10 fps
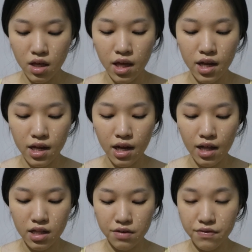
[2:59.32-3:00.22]
And then
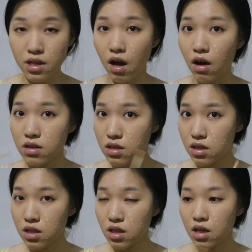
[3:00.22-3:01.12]
I'll leave it on.
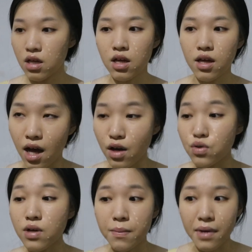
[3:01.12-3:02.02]

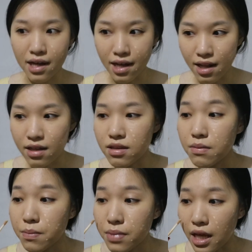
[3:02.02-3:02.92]
Aku gak
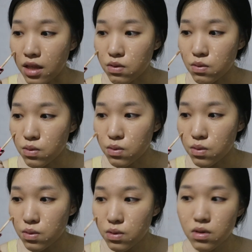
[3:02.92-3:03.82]
bakalan blend
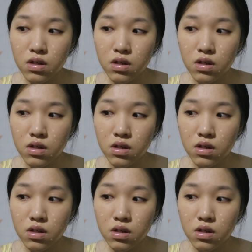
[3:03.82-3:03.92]
dulu.